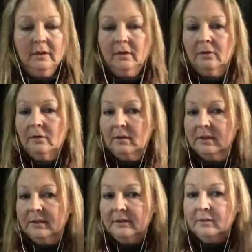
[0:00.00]
or
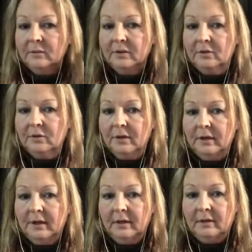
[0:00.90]
listen with your
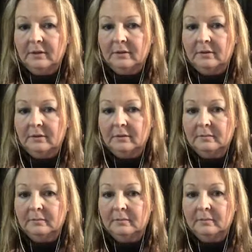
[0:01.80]
ears
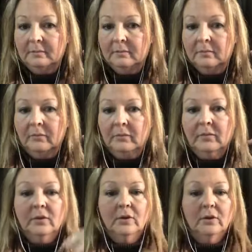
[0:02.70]

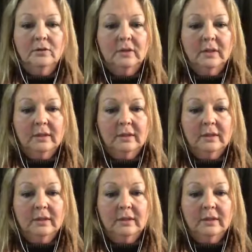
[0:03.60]
goes in.